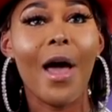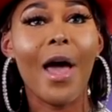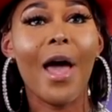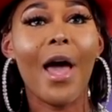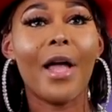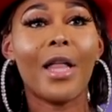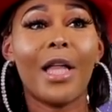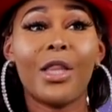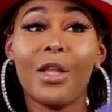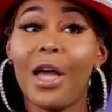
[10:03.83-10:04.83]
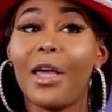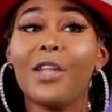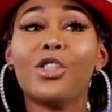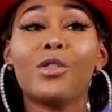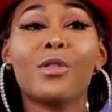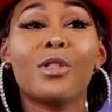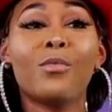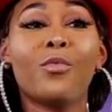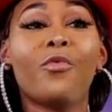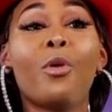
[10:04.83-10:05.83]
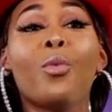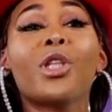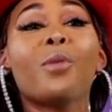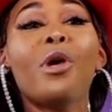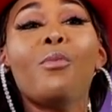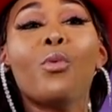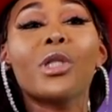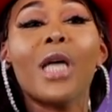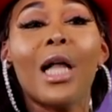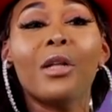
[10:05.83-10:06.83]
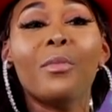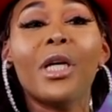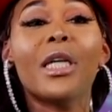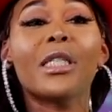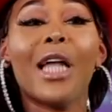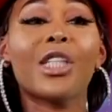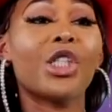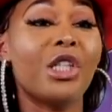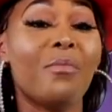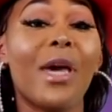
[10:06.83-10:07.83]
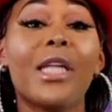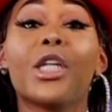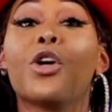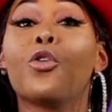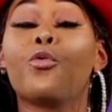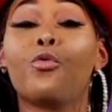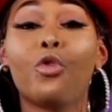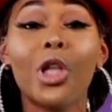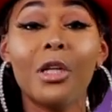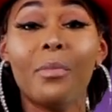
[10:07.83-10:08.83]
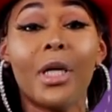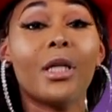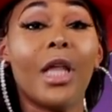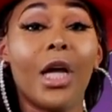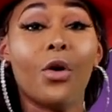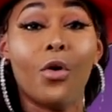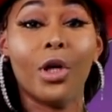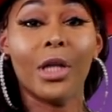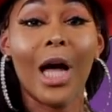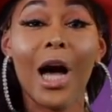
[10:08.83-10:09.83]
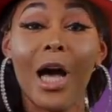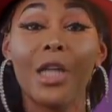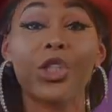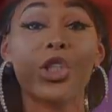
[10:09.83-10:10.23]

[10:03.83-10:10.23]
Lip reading: And I guess from what the people were telling me is that she made it a really big thing online.